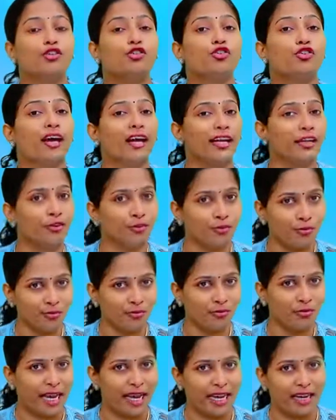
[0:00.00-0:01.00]
try to
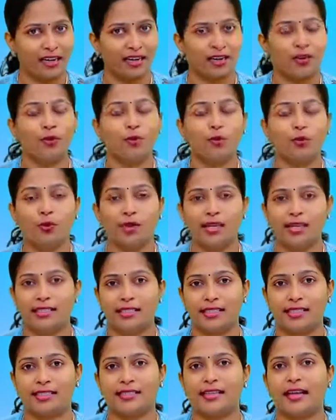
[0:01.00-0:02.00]
make
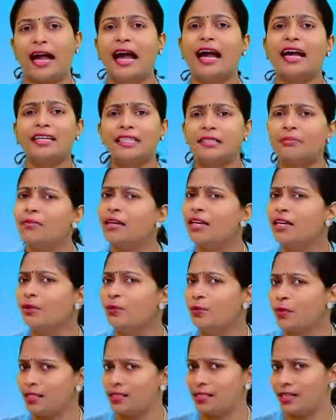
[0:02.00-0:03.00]
words, as
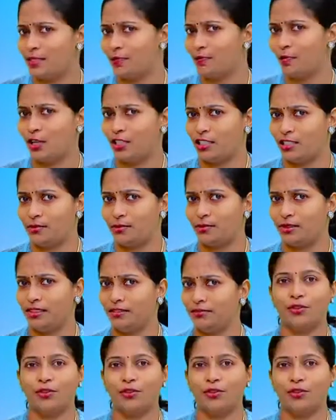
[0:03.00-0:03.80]
many words as possible.